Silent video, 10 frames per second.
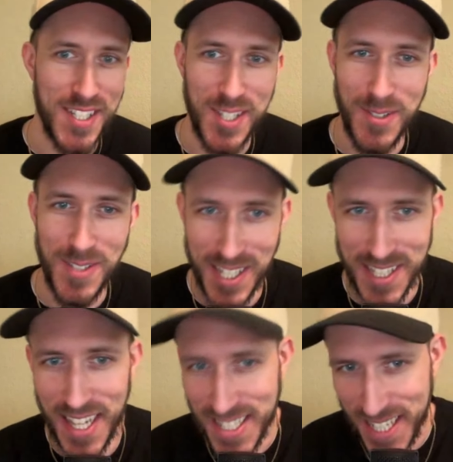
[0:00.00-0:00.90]
So until
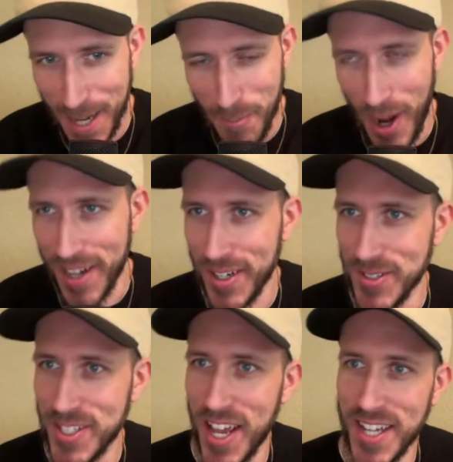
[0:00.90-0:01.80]
next time,
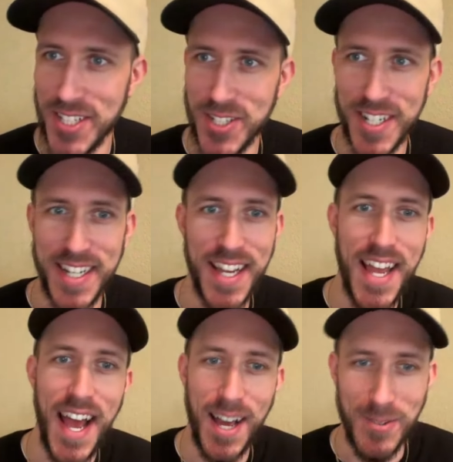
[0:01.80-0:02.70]
Broncos country,
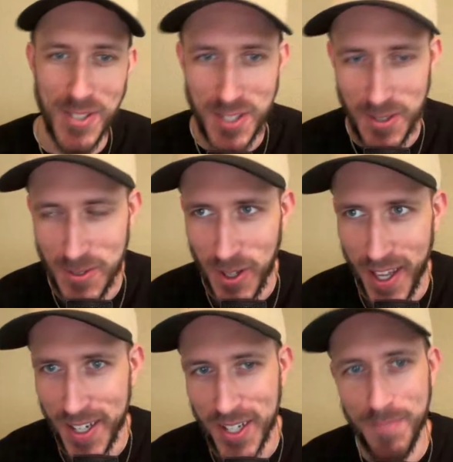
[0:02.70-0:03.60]
I will see you
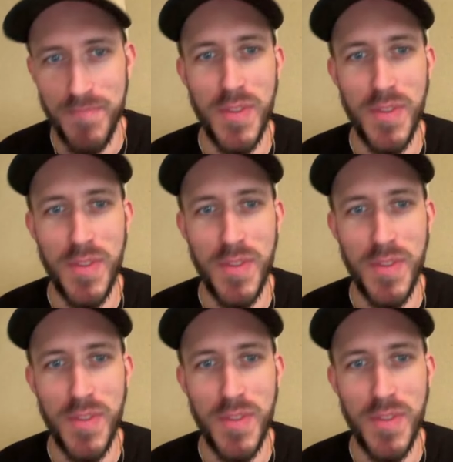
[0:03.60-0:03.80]
later.